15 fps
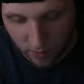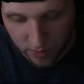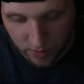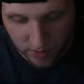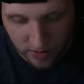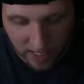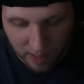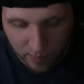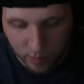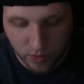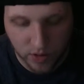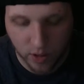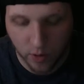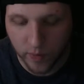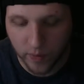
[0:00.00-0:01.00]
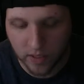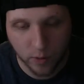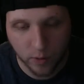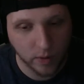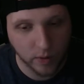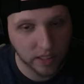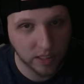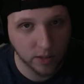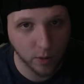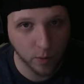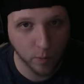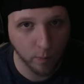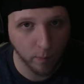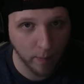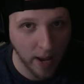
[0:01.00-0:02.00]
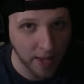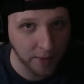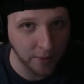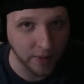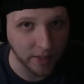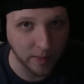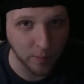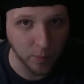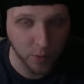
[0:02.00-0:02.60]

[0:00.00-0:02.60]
cables going to it that don't matter anymore.